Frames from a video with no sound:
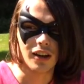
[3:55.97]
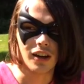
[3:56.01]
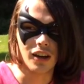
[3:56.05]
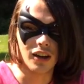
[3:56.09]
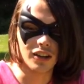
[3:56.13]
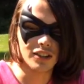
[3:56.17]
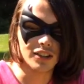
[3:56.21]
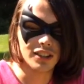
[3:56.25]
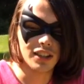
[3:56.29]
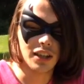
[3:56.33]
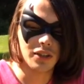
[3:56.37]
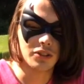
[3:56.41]

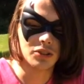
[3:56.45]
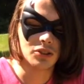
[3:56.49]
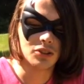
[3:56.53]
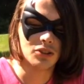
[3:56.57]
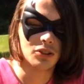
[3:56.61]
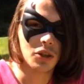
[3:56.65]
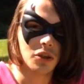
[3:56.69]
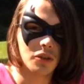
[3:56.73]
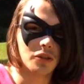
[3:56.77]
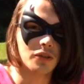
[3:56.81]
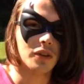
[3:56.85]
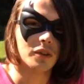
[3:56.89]
Honestly, that was a
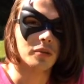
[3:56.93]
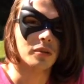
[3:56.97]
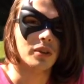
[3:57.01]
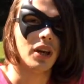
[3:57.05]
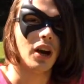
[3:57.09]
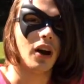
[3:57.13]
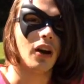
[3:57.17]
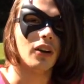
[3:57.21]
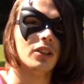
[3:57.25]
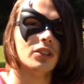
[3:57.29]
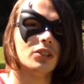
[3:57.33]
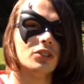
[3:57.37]
joke from
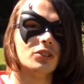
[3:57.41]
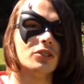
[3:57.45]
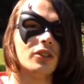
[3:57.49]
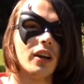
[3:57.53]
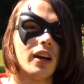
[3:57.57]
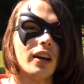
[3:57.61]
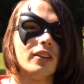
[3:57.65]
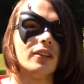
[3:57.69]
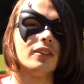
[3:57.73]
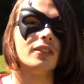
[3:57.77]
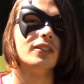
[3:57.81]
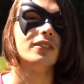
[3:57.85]
the Honest
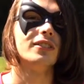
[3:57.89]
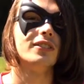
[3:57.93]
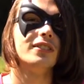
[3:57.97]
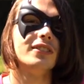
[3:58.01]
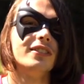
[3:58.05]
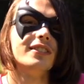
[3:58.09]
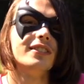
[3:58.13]
trailer.